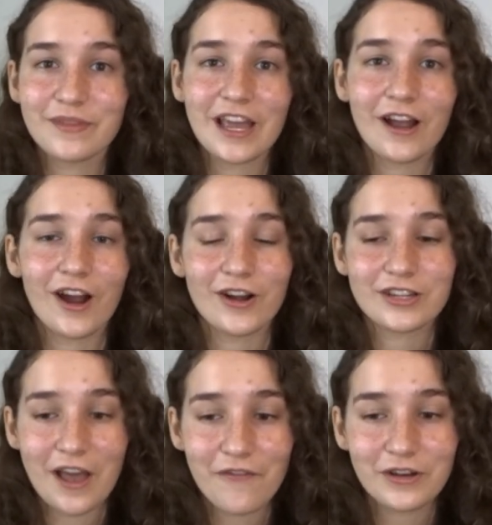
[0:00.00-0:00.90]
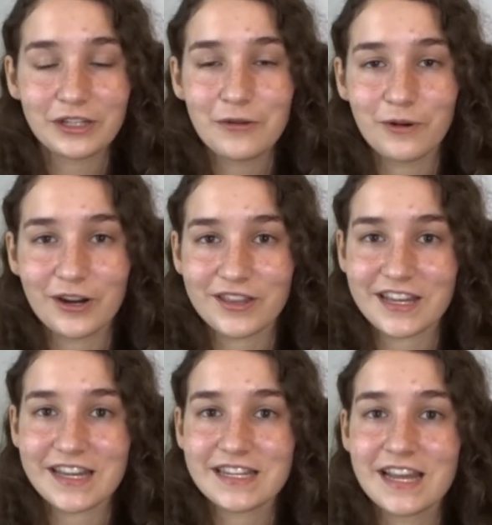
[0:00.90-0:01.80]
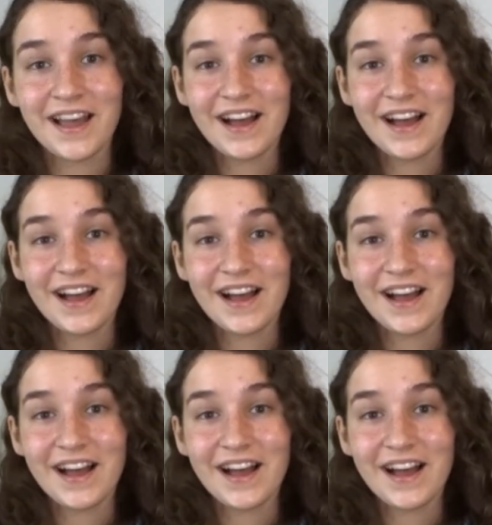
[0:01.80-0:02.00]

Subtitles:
They are definitely worth it.